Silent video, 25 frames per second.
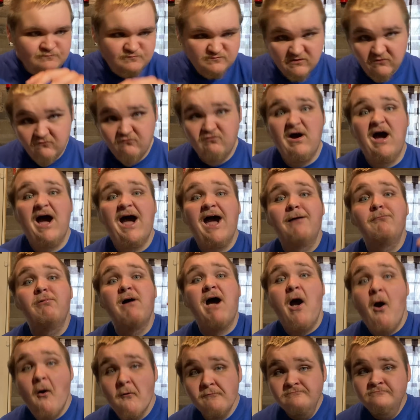Vibe
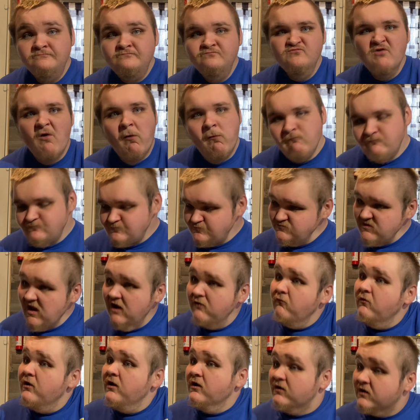Out
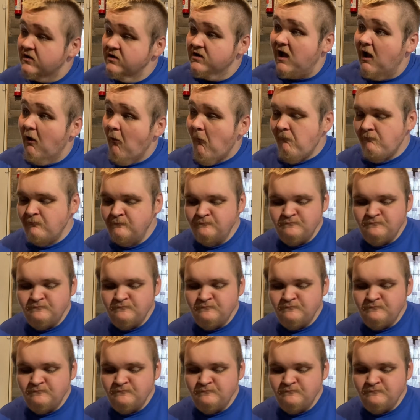and Working Out.